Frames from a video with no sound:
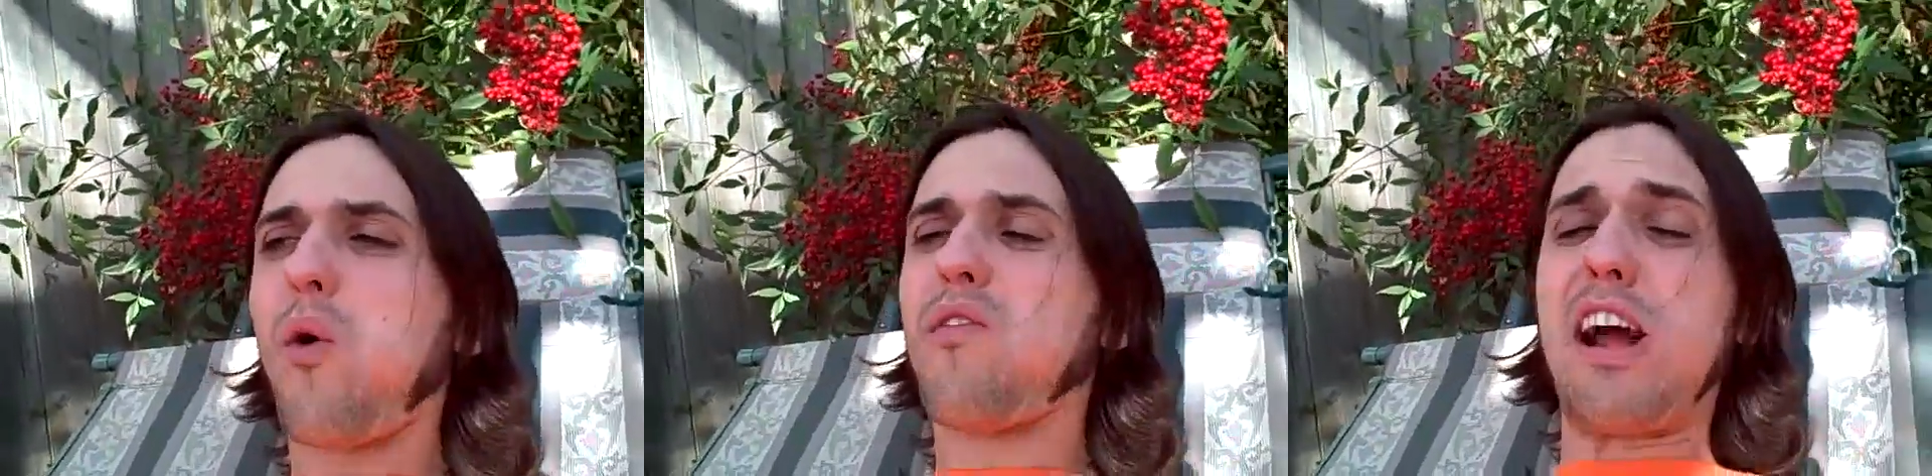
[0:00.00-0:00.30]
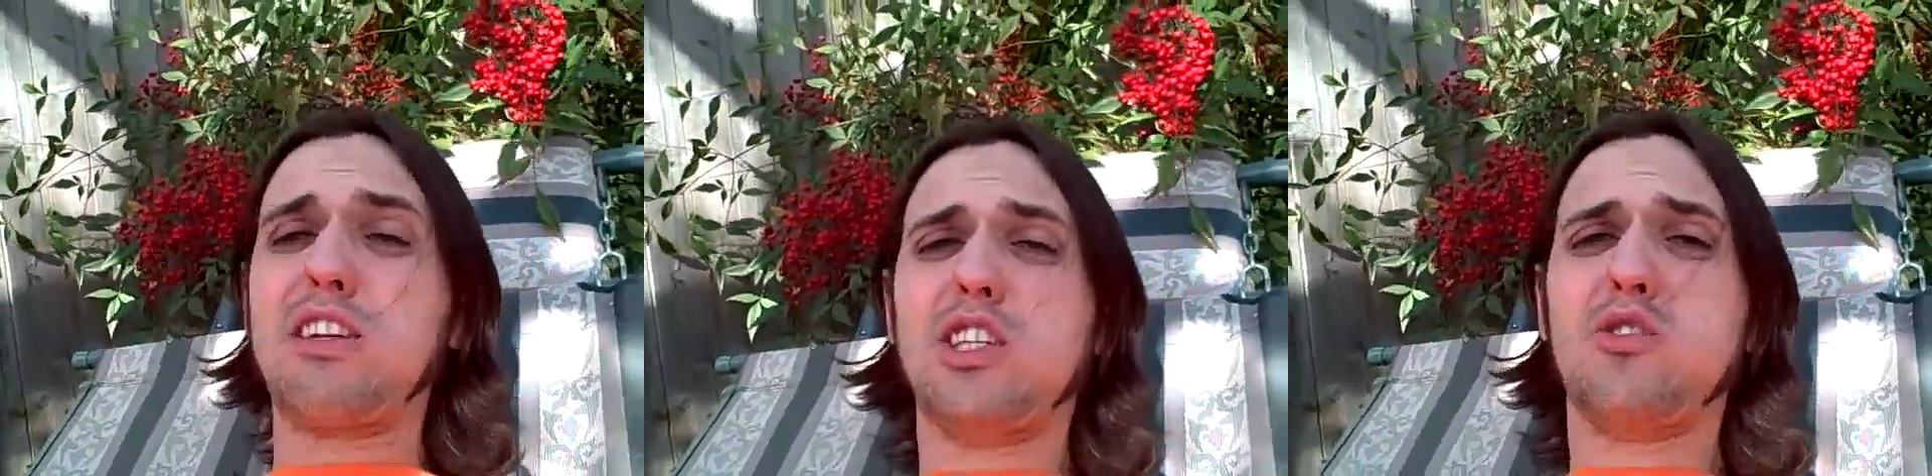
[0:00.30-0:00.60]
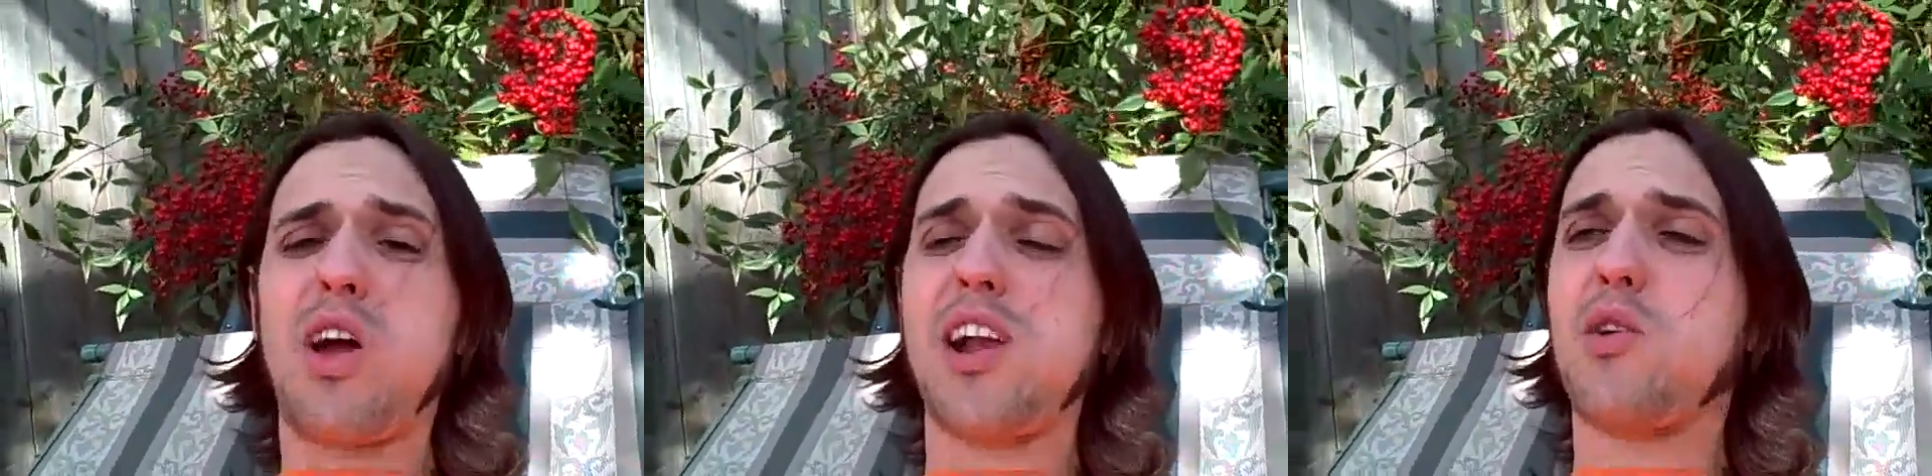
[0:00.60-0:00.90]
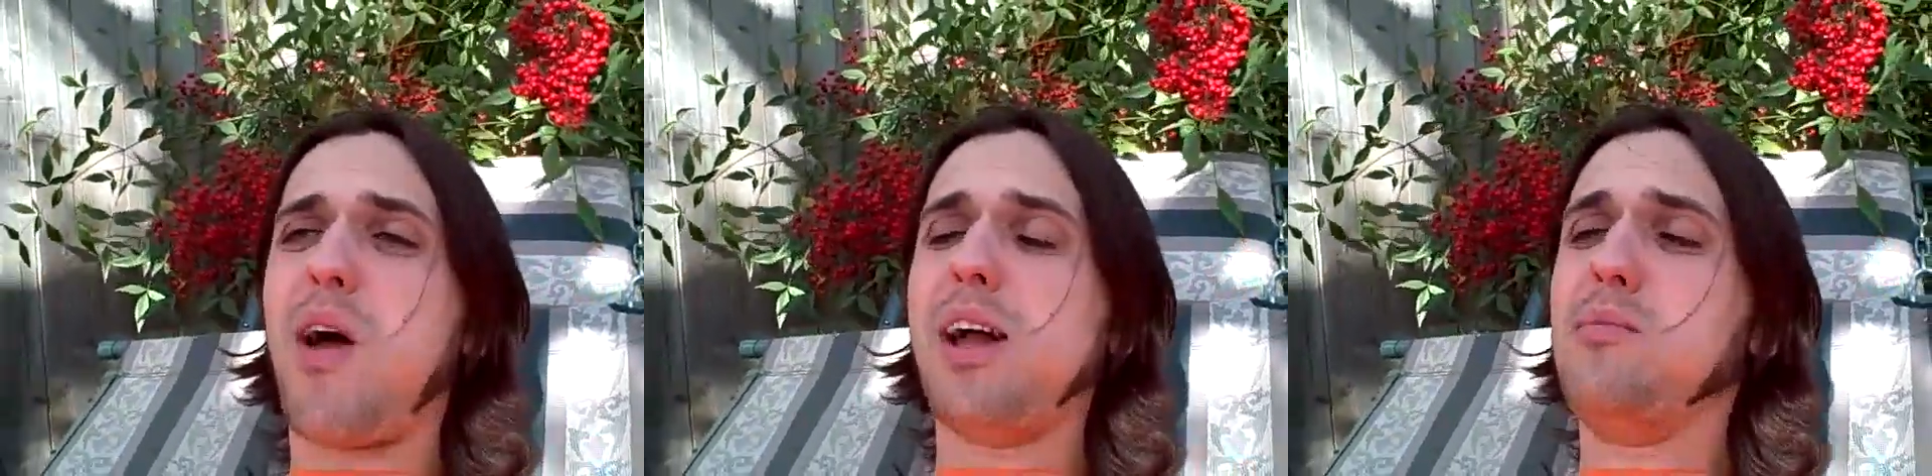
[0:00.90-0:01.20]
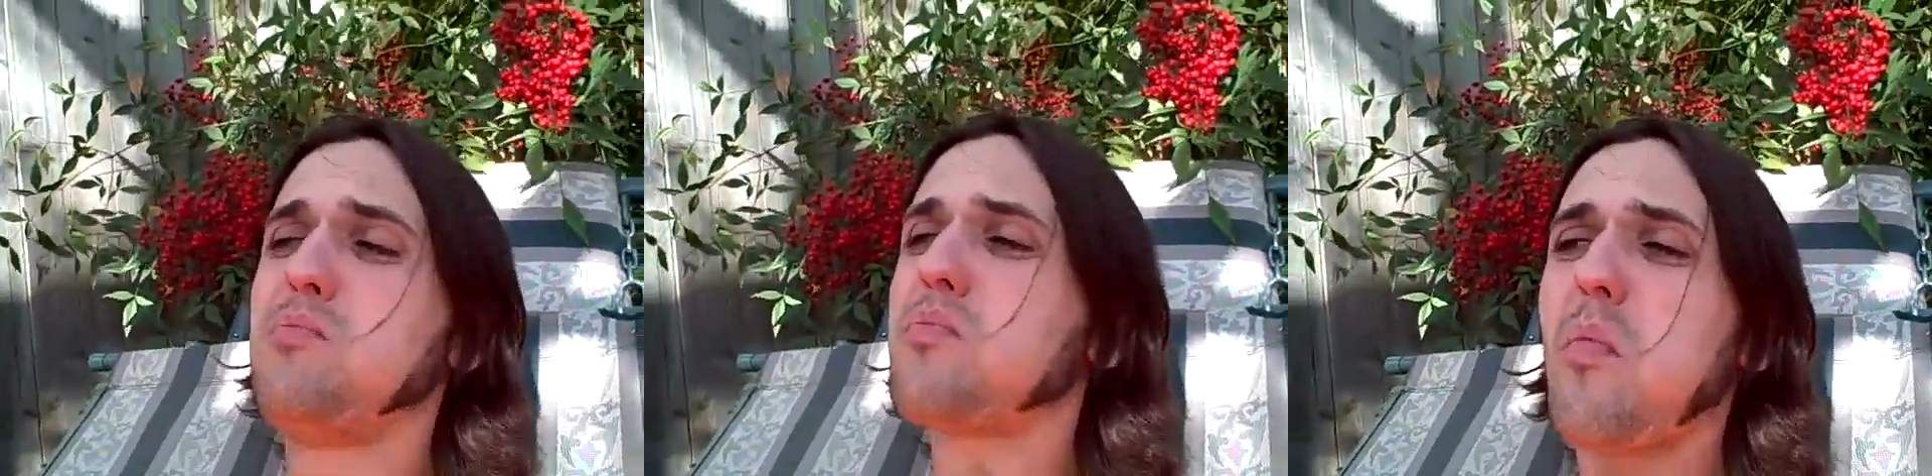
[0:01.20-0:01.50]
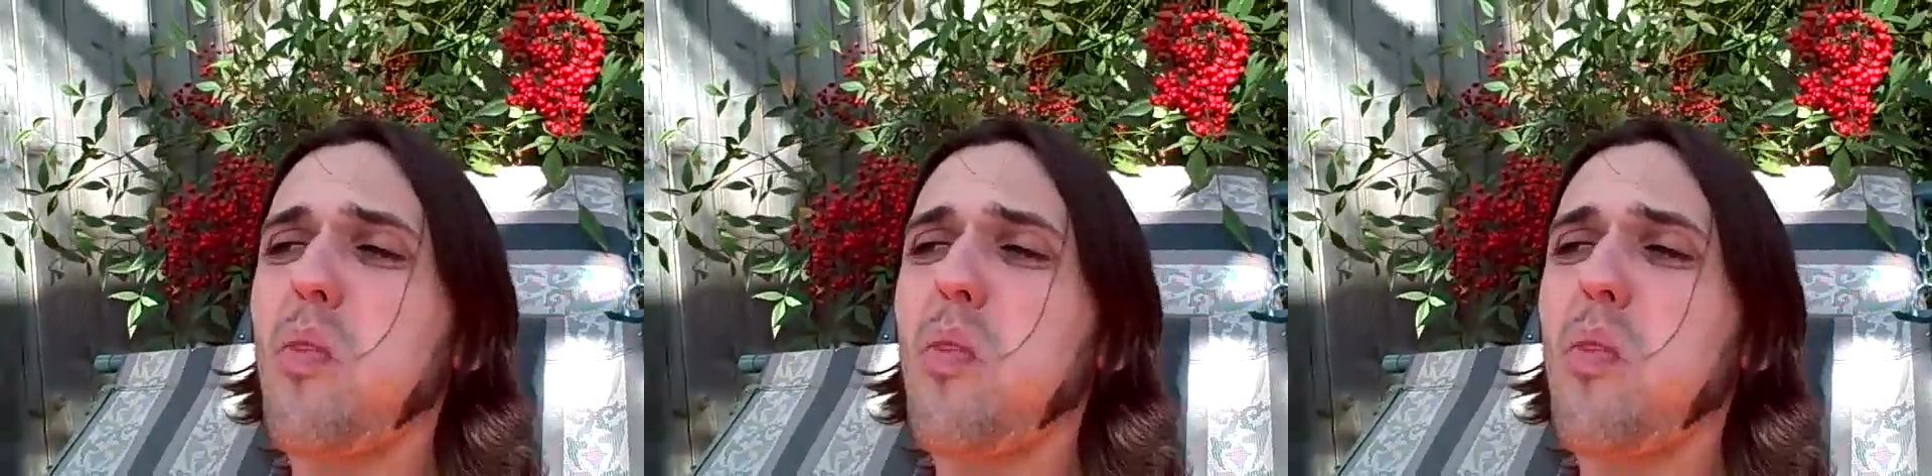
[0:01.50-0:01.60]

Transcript: or the fact that you're trying to write,